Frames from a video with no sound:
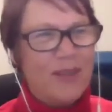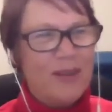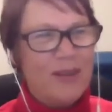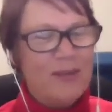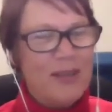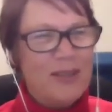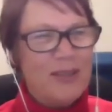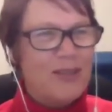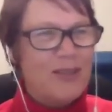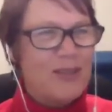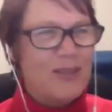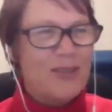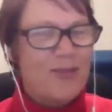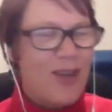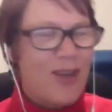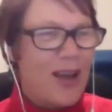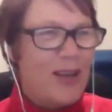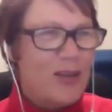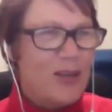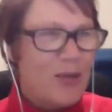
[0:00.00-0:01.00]
we used to
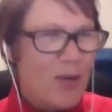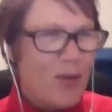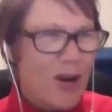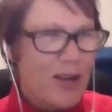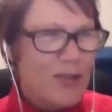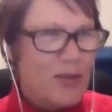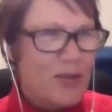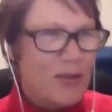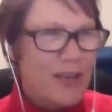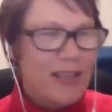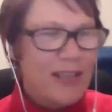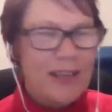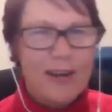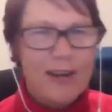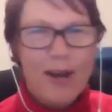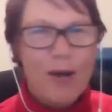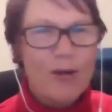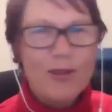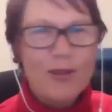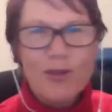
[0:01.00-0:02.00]
train twice a week, and
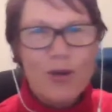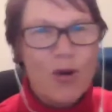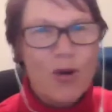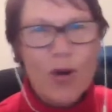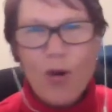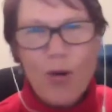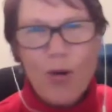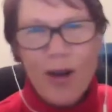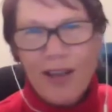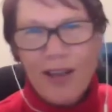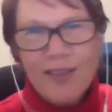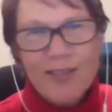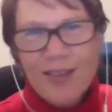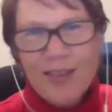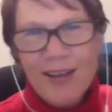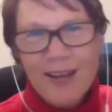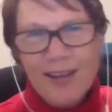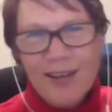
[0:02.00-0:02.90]
I was always,